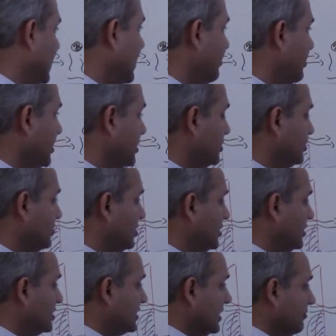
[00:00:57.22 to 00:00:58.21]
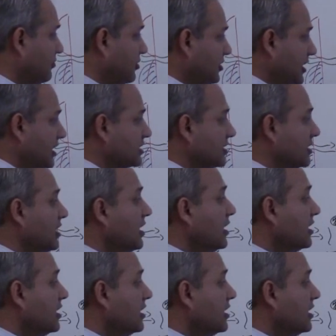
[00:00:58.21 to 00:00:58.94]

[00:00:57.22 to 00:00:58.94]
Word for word: are happening during this type 1 reaction.